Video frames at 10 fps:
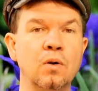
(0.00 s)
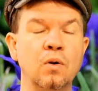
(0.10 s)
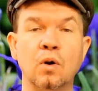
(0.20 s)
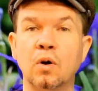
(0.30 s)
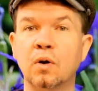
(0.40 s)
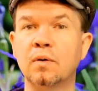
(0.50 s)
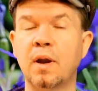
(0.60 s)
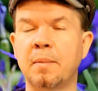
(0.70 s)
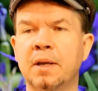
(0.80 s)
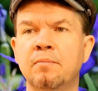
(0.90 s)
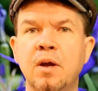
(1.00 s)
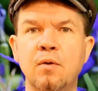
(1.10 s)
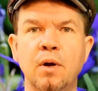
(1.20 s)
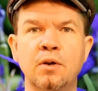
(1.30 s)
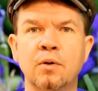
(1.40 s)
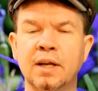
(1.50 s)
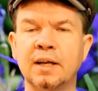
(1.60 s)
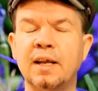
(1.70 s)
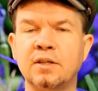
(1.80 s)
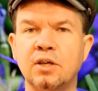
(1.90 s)
Or, you can
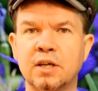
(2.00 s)
cluster